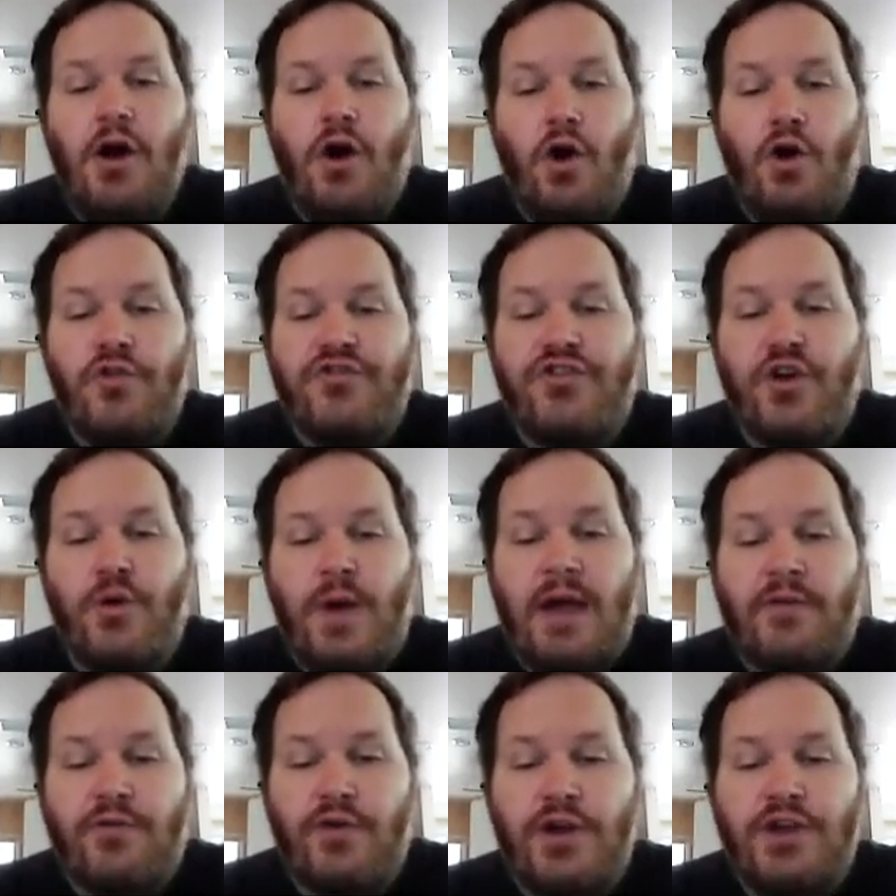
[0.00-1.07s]
Also,
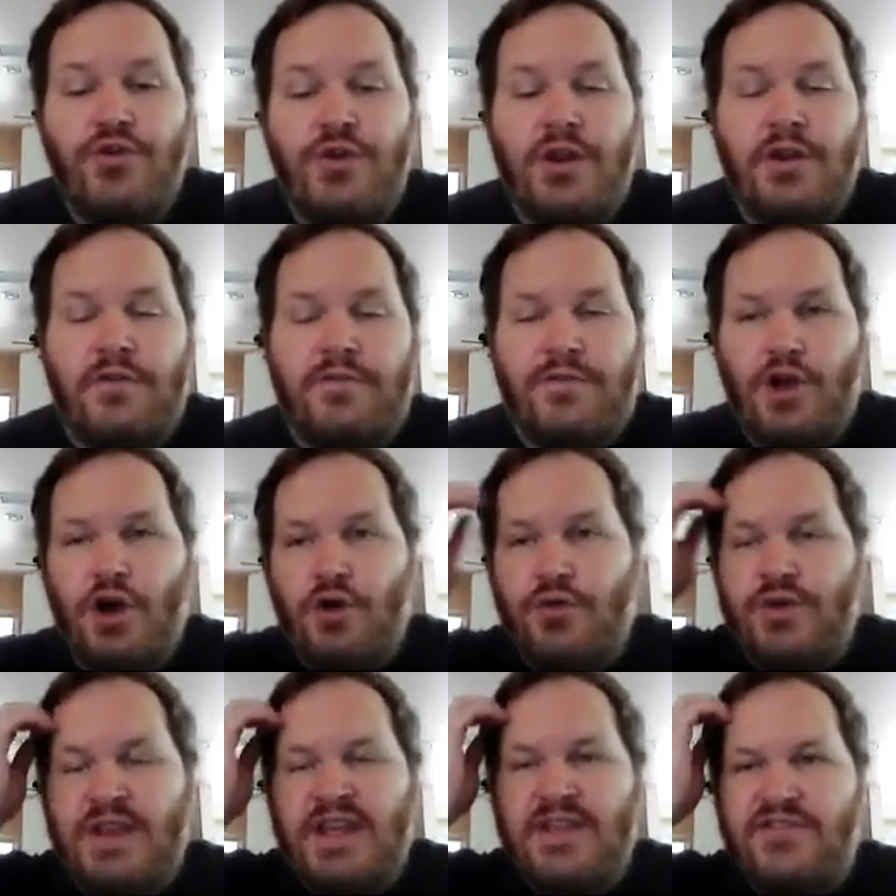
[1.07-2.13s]
every unit of flow
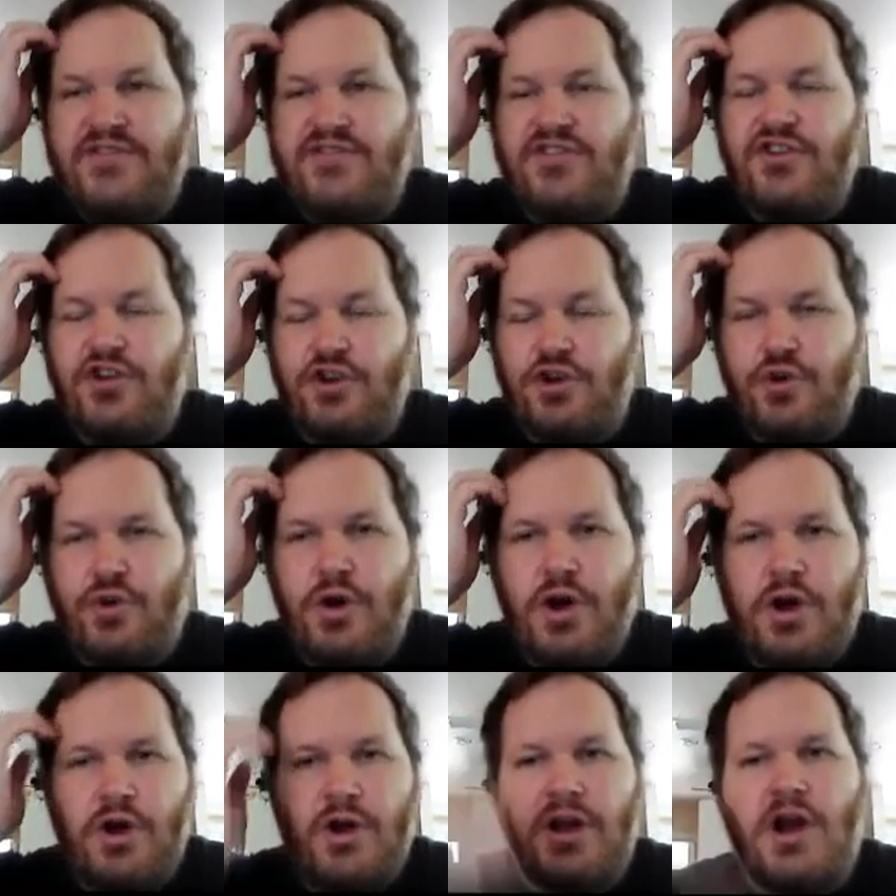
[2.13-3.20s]
needs to
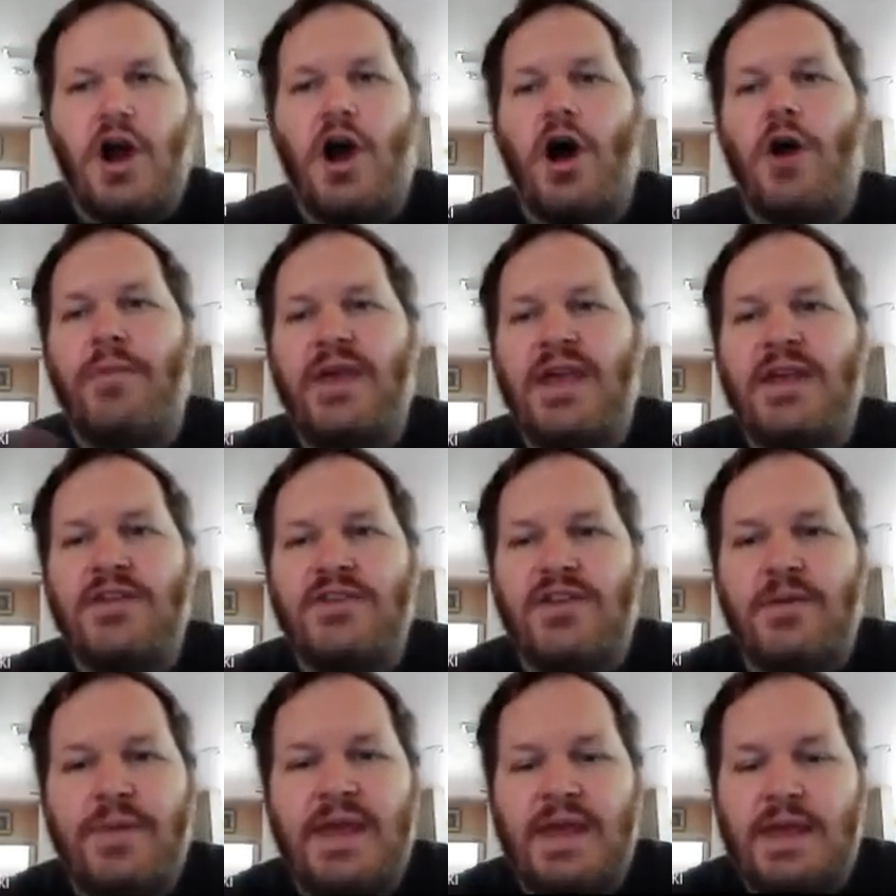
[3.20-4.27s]
come into
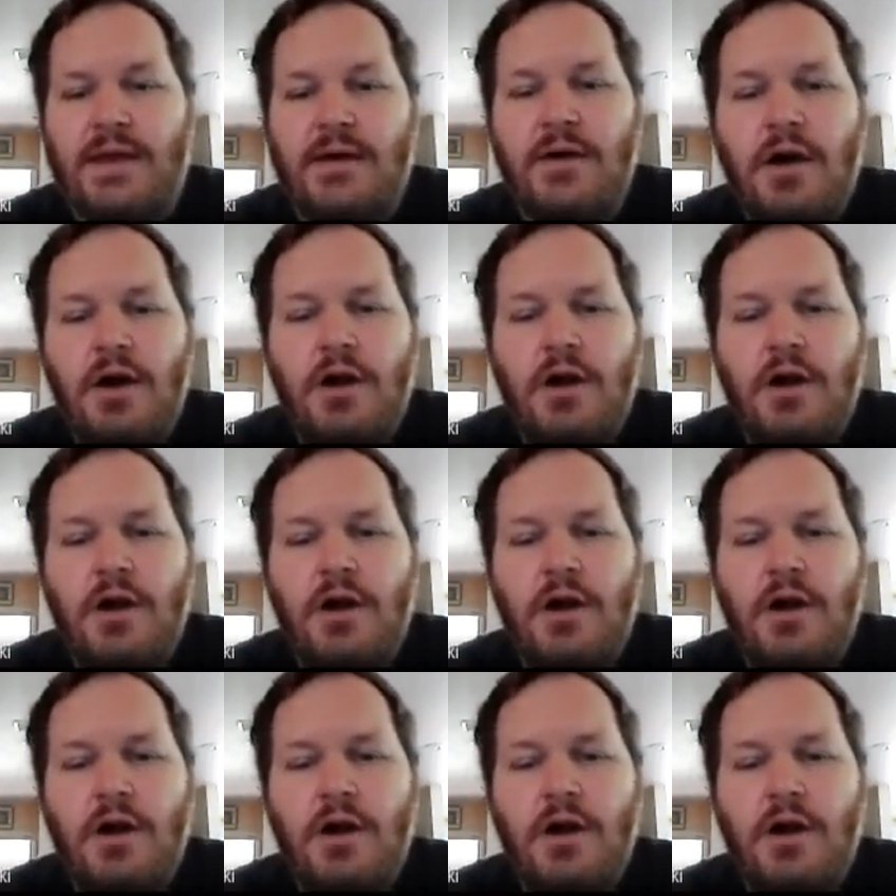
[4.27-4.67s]
B.